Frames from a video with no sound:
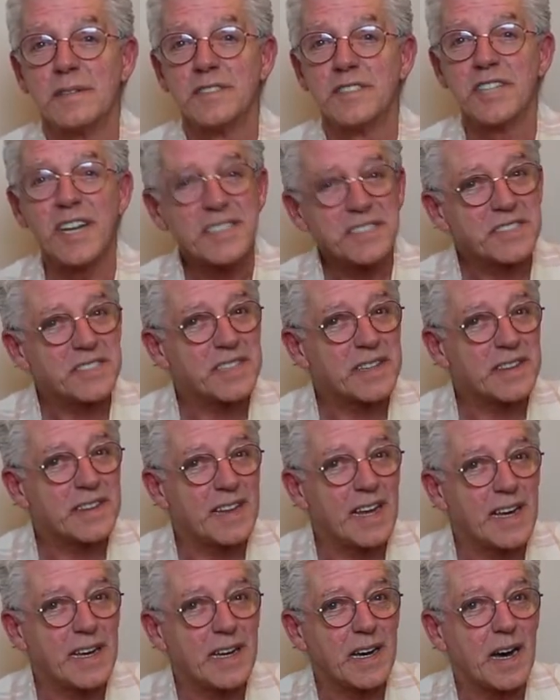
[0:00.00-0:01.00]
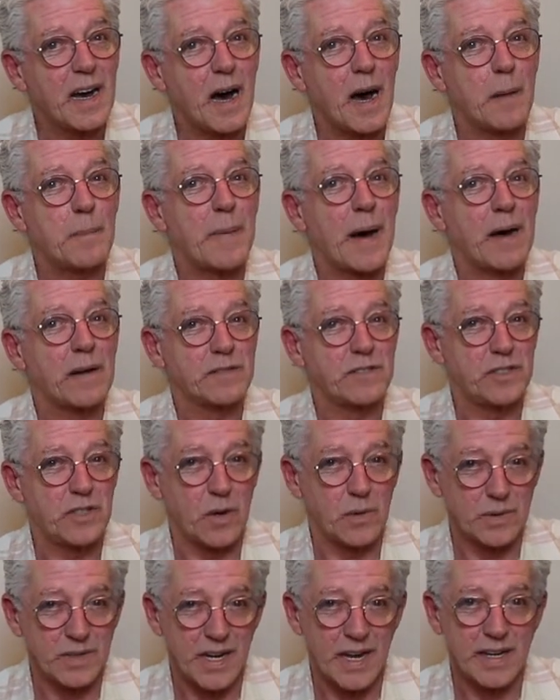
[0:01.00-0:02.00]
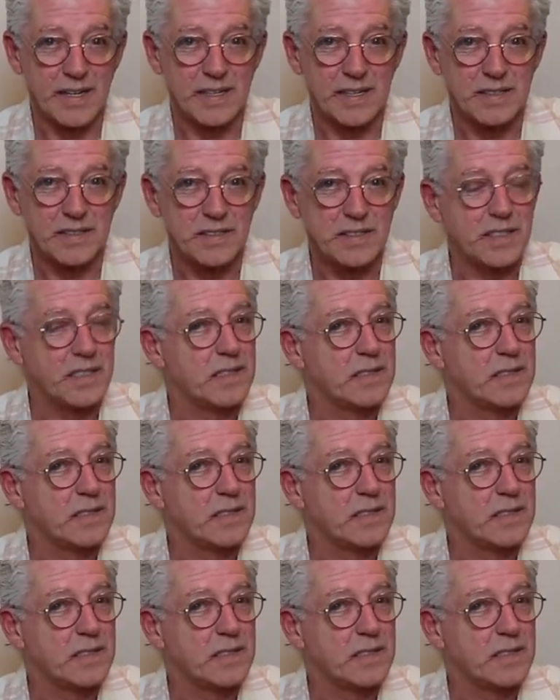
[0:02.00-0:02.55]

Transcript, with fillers: just think about donating